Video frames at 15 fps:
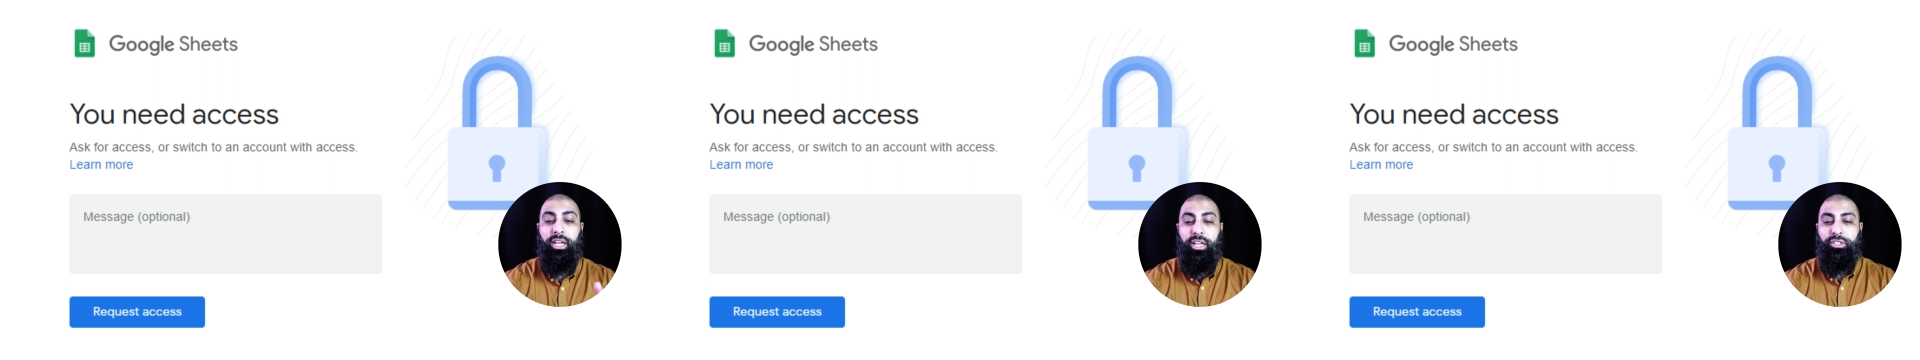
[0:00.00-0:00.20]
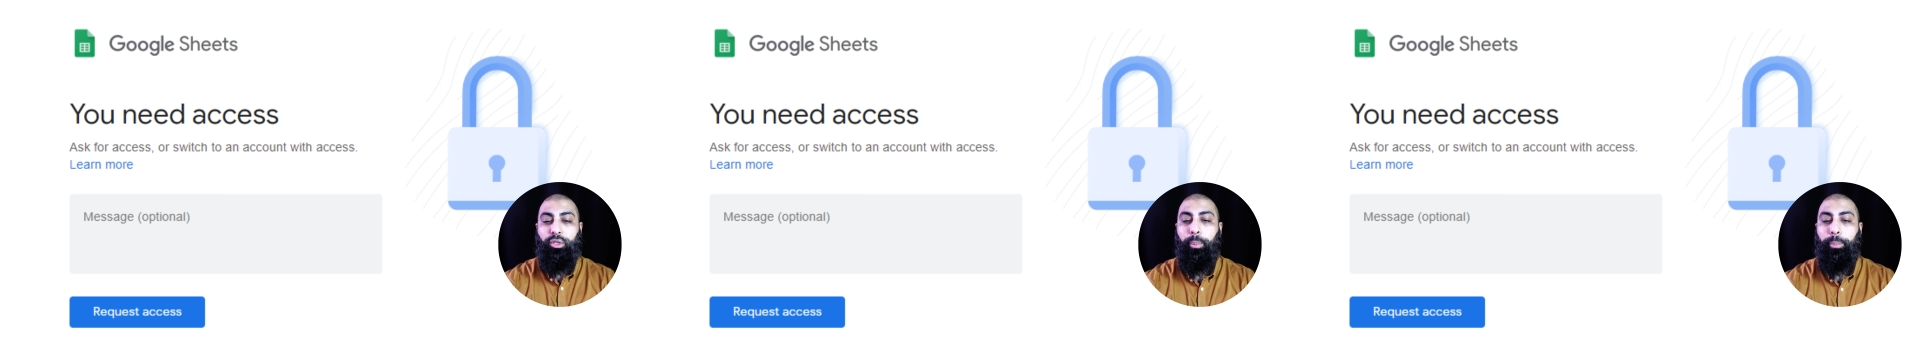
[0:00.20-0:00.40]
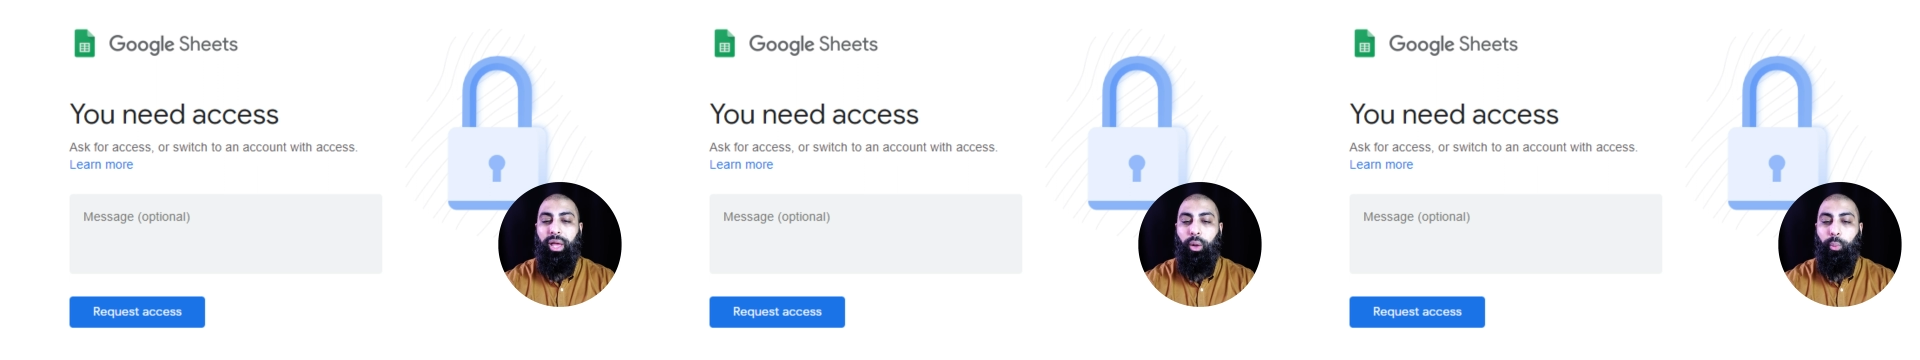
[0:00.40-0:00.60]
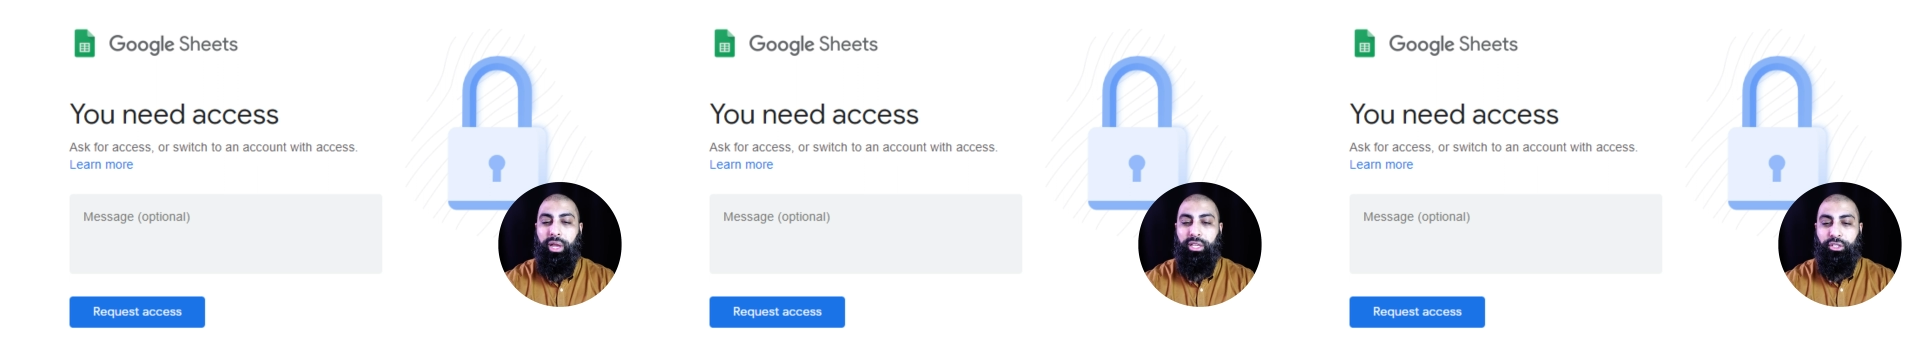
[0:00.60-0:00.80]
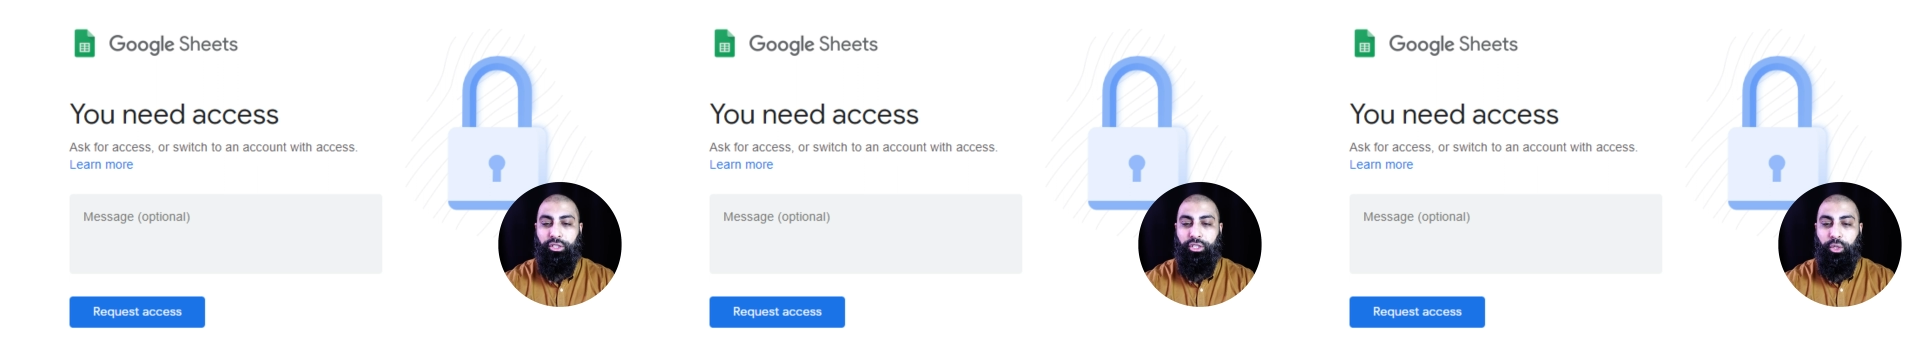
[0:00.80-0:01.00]
So a better way
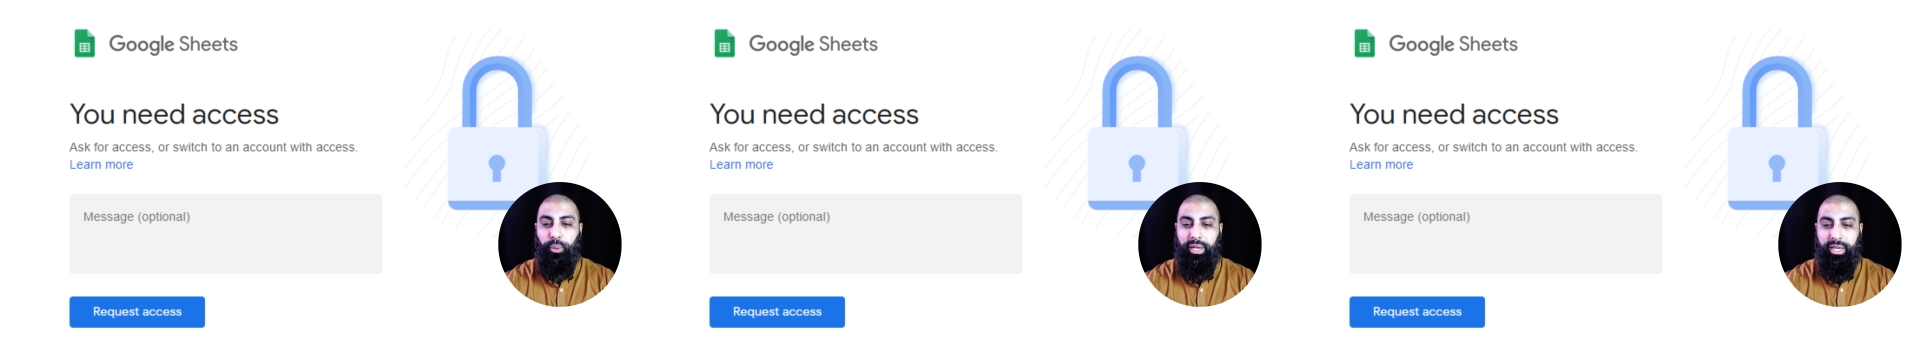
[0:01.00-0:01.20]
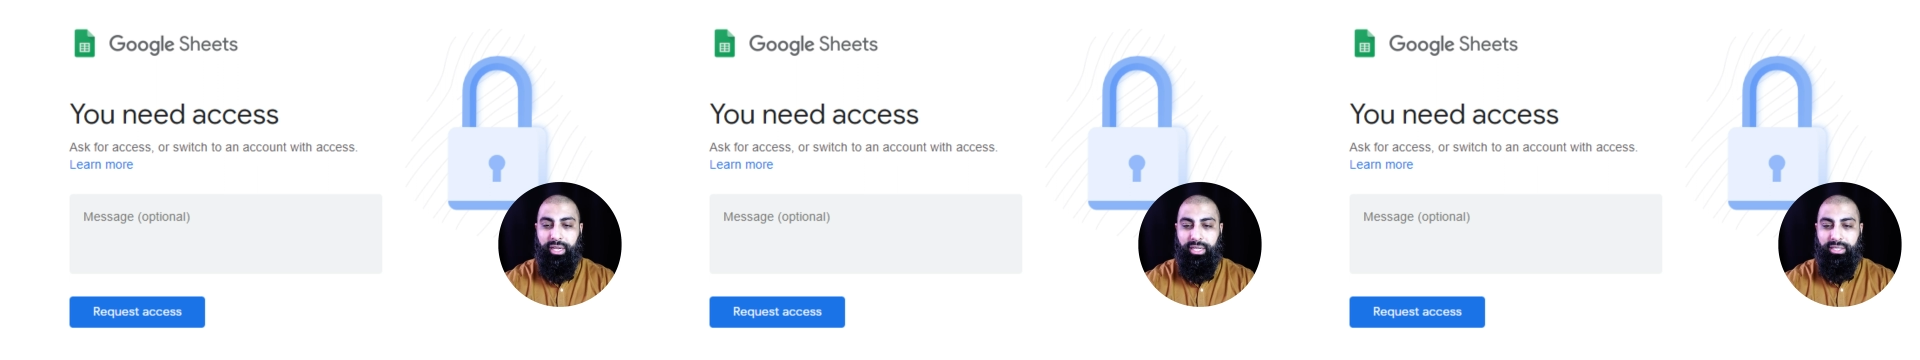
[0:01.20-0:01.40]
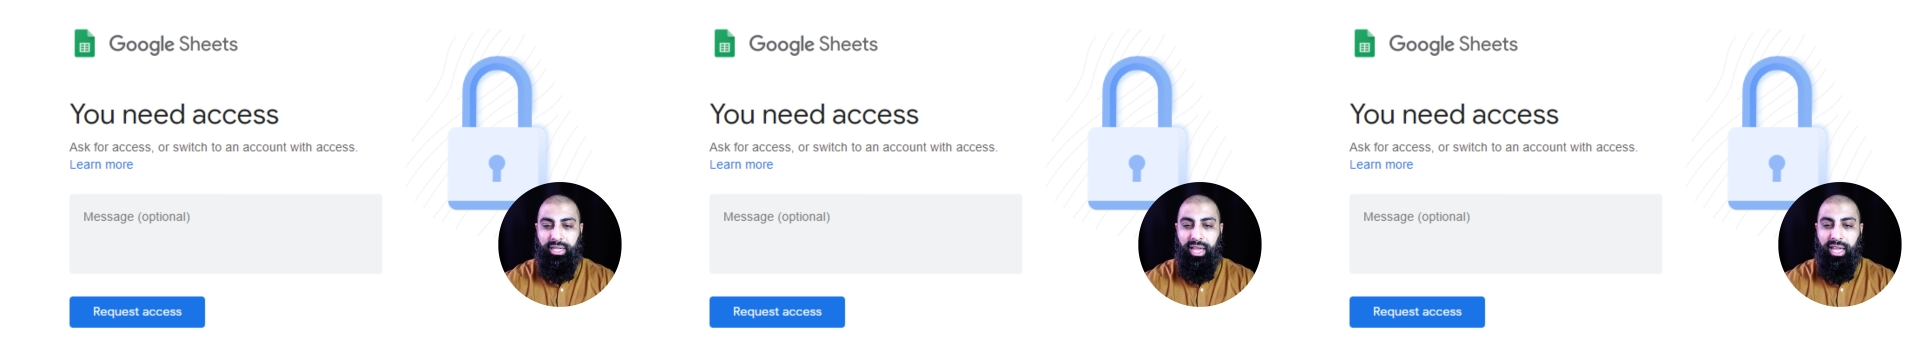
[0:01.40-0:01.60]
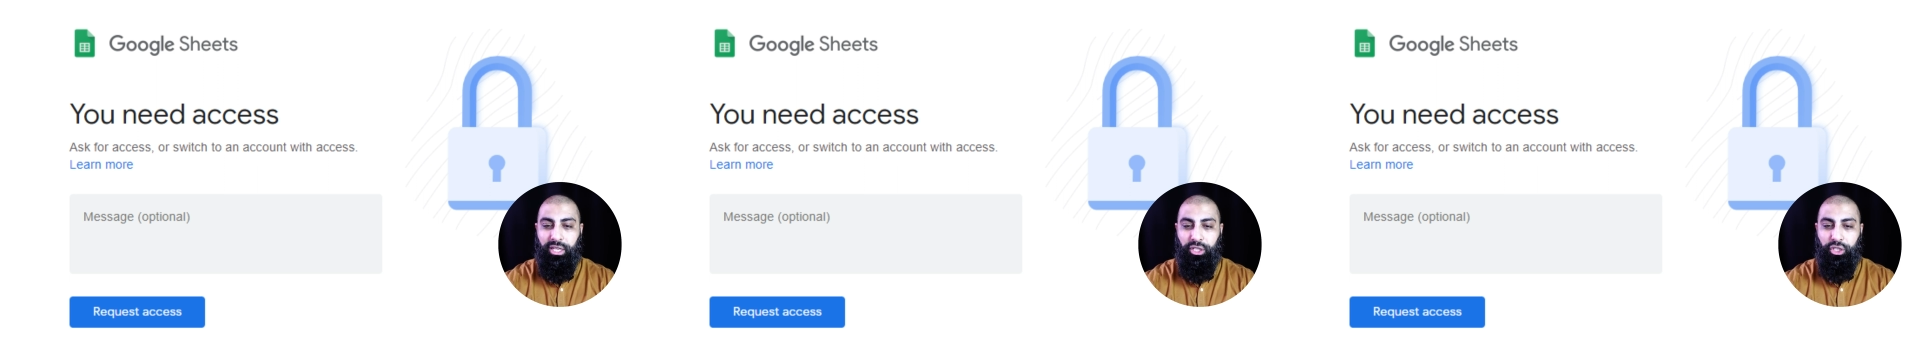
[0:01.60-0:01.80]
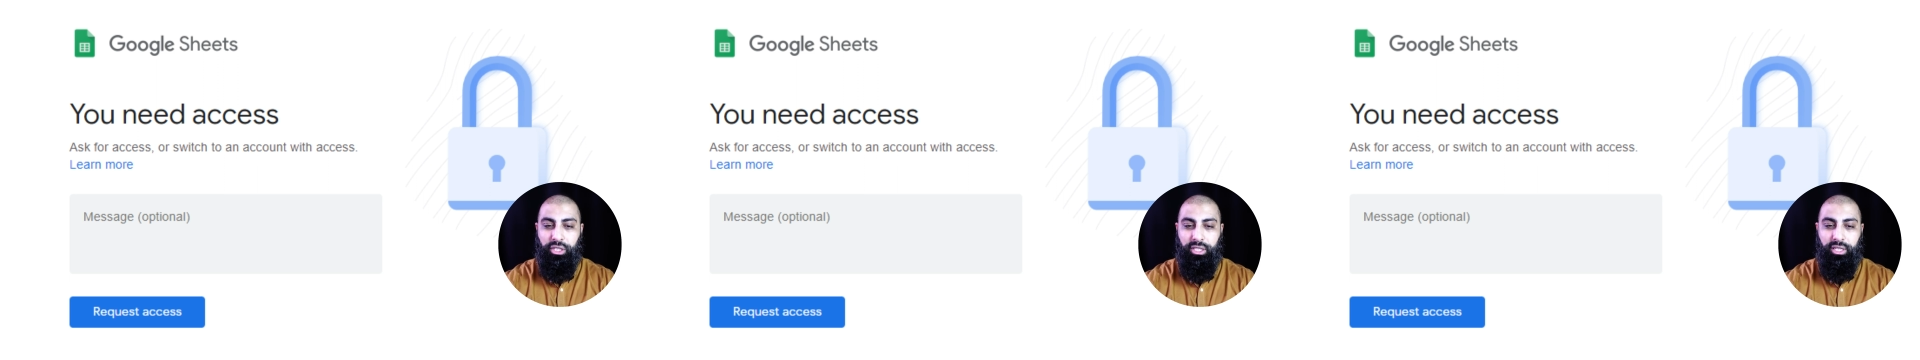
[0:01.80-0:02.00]
to do it is
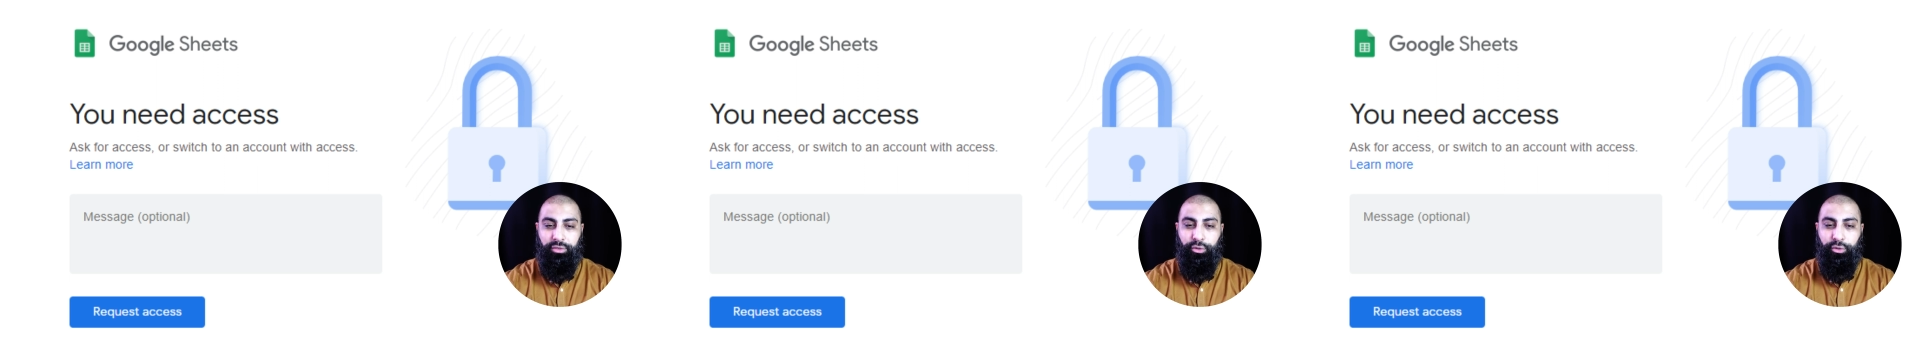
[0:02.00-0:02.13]
actually,